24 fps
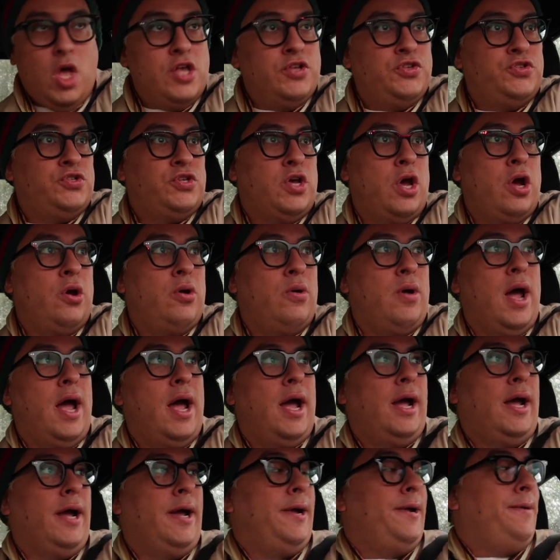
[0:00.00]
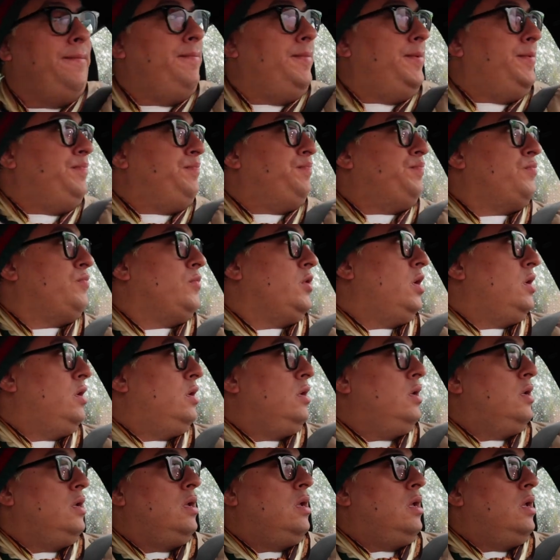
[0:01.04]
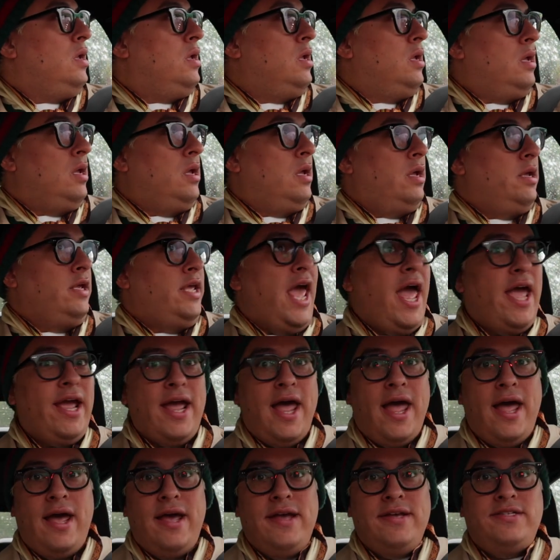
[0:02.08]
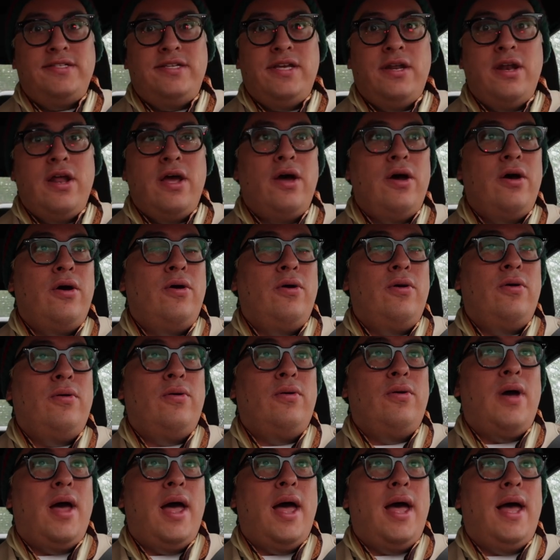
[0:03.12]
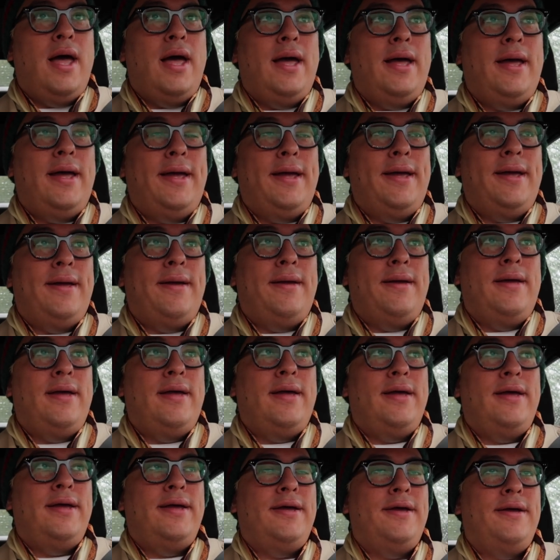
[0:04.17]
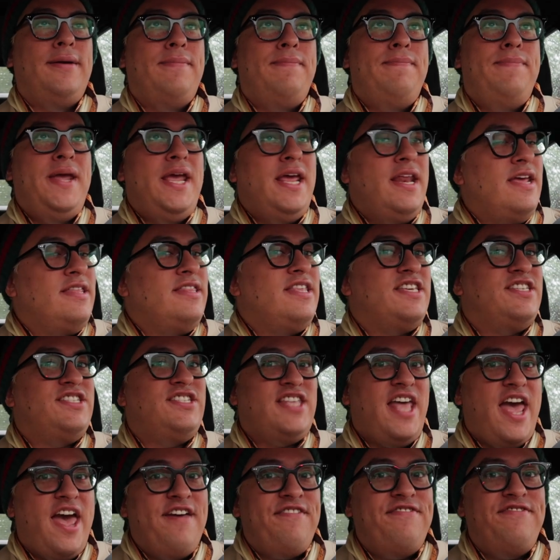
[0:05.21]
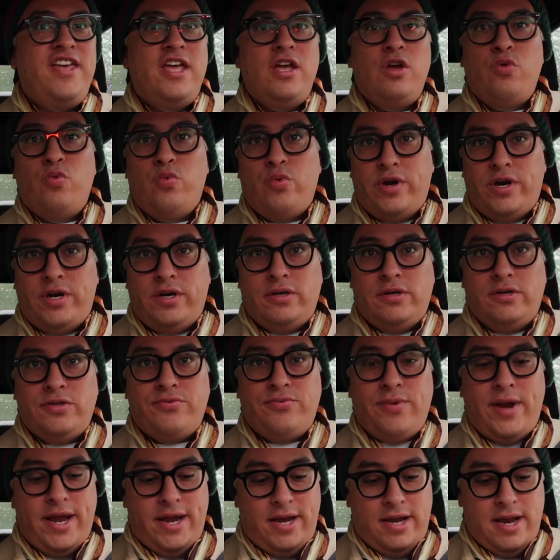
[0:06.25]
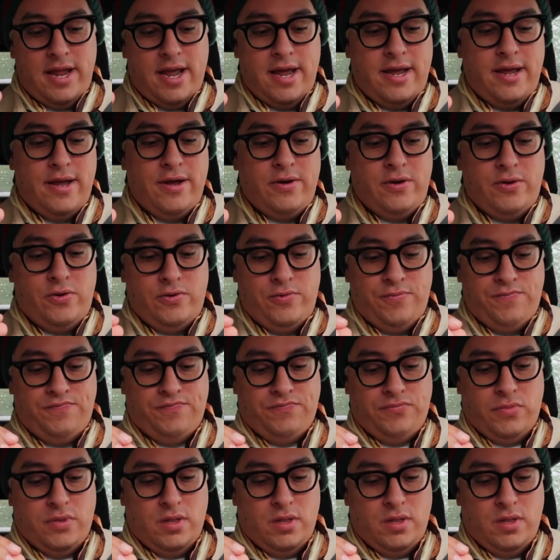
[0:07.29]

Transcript: So, um, yeah, guys, you know, uh, being in the staffing world right now